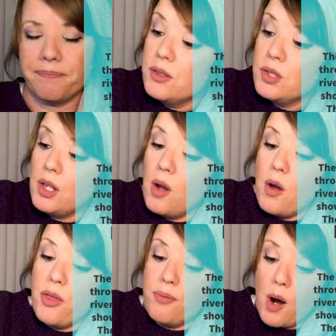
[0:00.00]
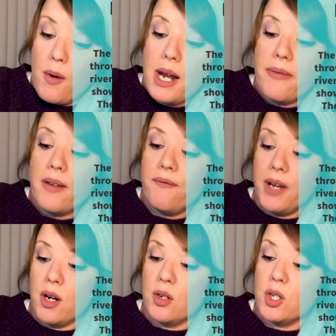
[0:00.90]
So a throwing of the
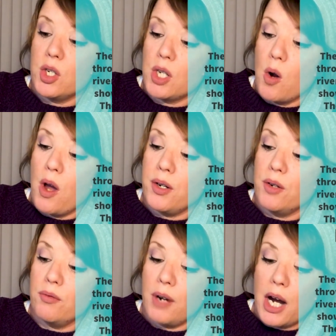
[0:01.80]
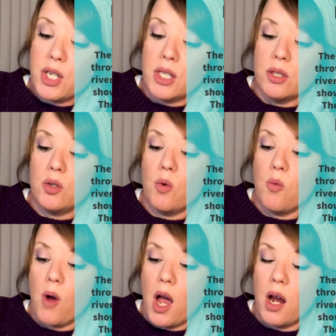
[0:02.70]
finger to show a direction to
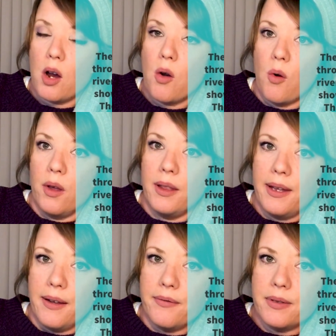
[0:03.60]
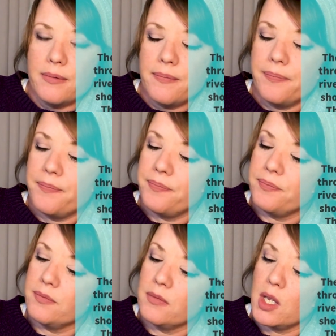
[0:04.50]
walk or live.
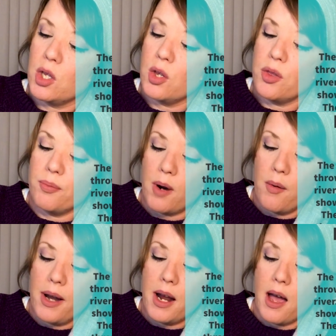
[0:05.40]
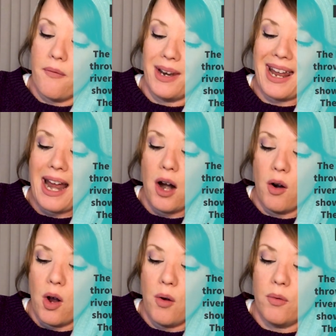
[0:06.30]
The throwing of an
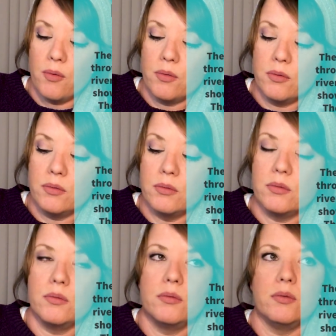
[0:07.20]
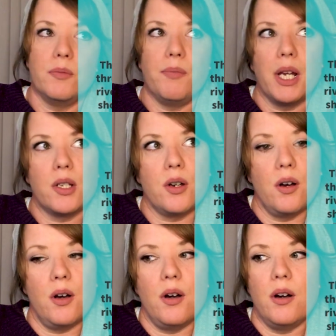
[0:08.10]
arrow. You
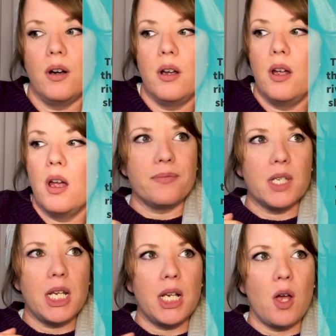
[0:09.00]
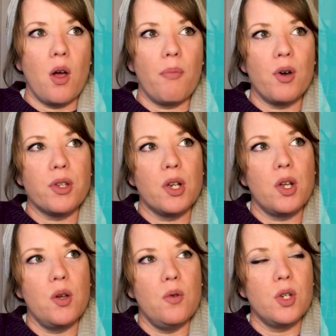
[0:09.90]
picture, a person
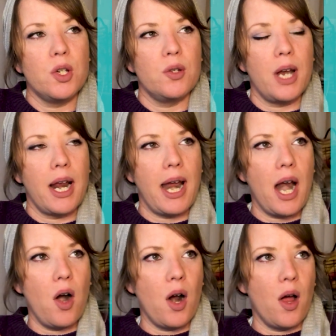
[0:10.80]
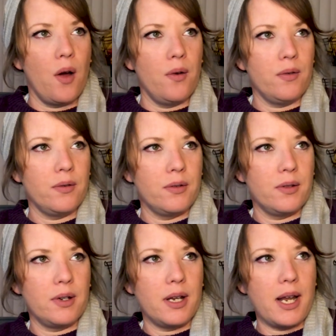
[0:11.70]
who's shooting an arrow,
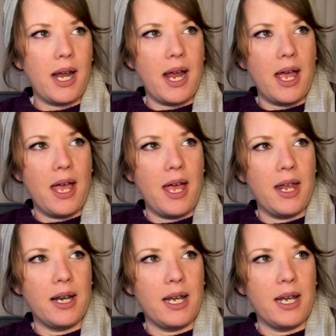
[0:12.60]
and